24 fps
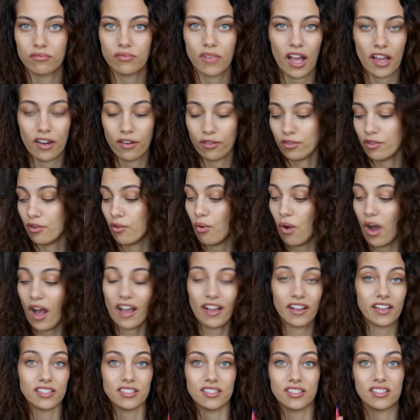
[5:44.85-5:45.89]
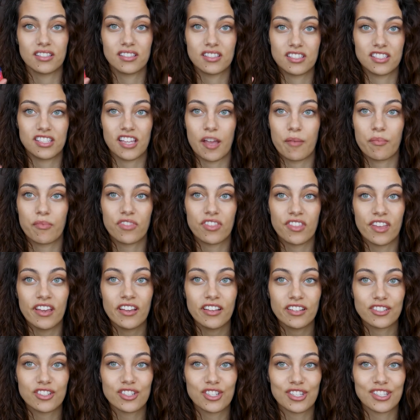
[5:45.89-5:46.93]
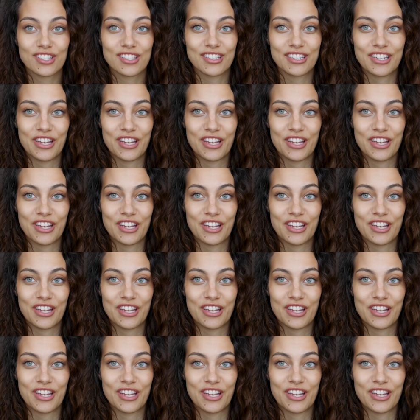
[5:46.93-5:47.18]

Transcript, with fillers: I don't know why because it's the same thing. It's just a